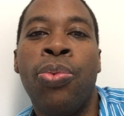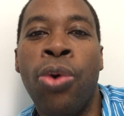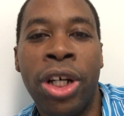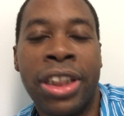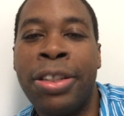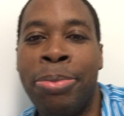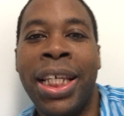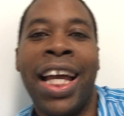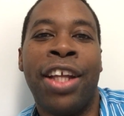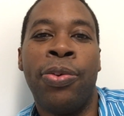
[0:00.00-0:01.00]
want to
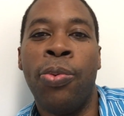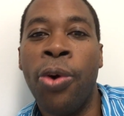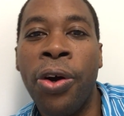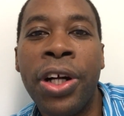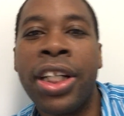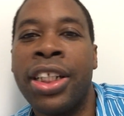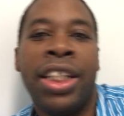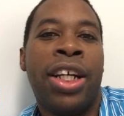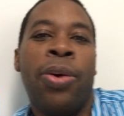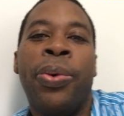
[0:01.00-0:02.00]
be at work,
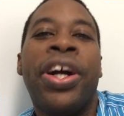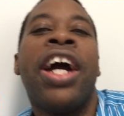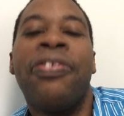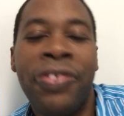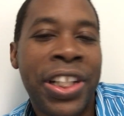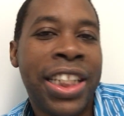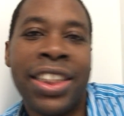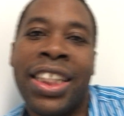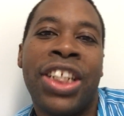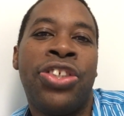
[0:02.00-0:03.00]
wherever it
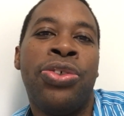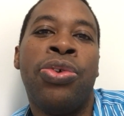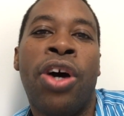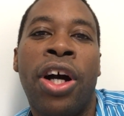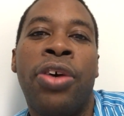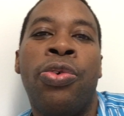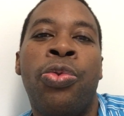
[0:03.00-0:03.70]
is that you are,